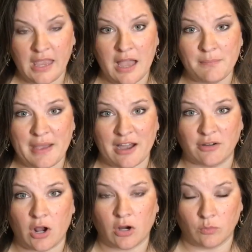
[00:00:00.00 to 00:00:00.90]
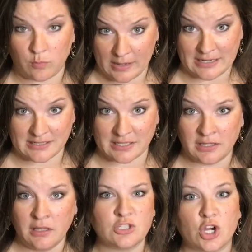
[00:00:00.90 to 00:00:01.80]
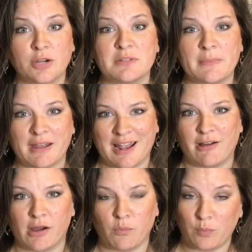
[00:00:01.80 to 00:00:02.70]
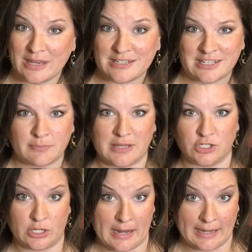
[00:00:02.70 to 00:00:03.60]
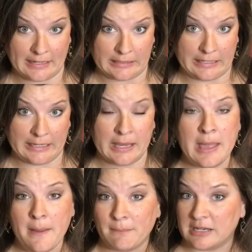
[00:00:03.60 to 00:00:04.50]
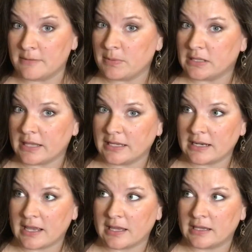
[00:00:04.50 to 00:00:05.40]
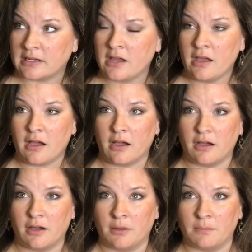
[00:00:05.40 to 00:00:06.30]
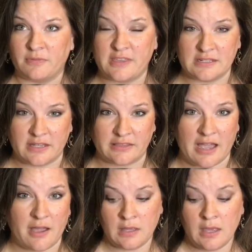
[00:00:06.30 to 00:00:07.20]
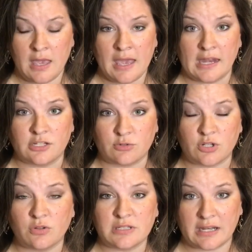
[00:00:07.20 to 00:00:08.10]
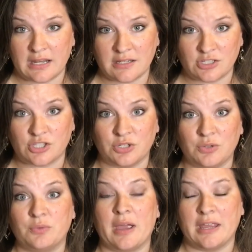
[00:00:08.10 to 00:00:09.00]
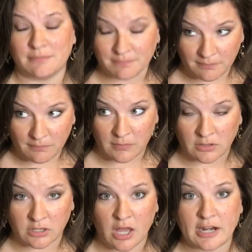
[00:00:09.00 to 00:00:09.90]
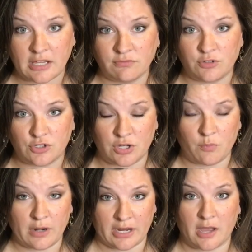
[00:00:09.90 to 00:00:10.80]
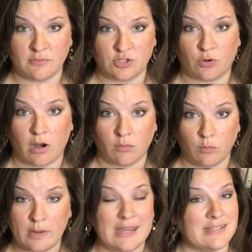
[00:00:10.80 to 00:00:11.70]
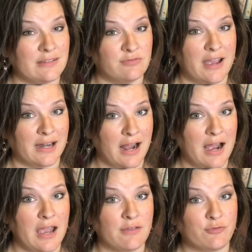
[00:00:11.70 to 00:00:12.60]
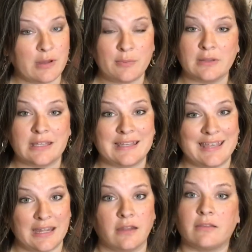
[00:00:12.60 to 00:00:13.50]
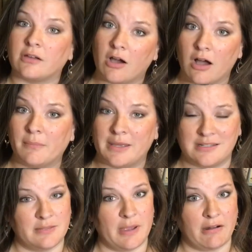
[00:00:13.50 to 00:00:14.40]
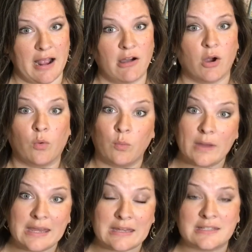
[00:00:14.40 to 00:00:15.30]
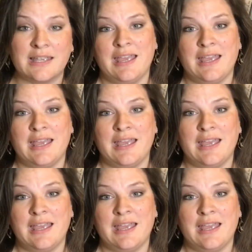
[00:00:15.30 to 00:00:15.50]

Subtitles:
about our wheat. Terms about how wheat has been genetically manipulated, things like that. It has resulted into a lot of confusion when it comes to our wheat. In fact, I frequently get the comments about how our wheat